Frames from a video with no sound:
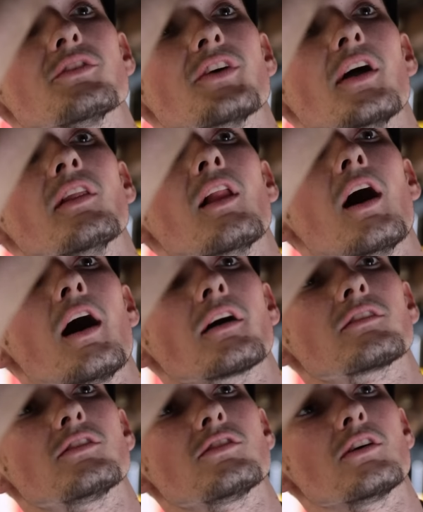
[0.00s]
was
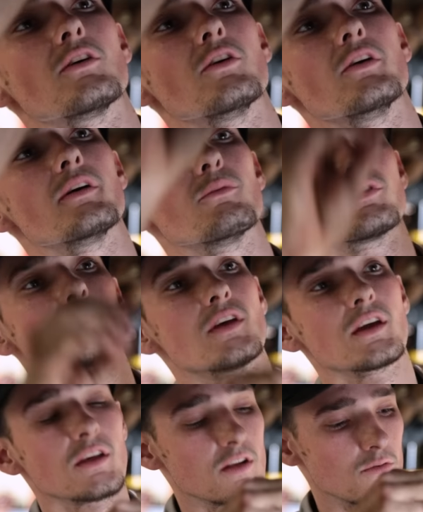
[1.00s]
unlocked, so it was
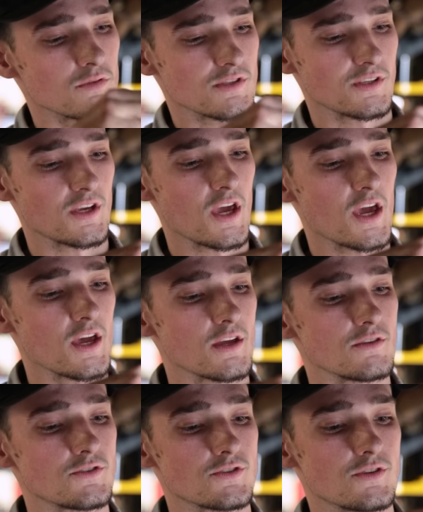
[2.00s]
thinking it was
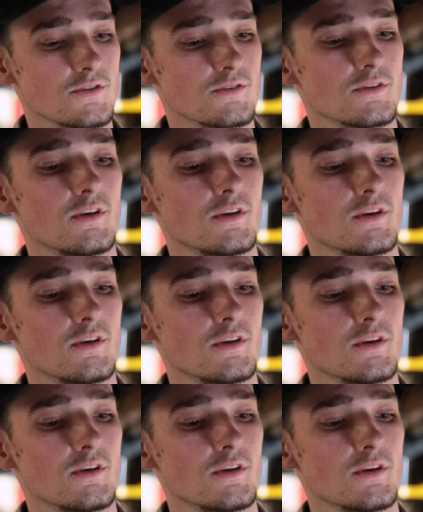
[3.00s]
engaged.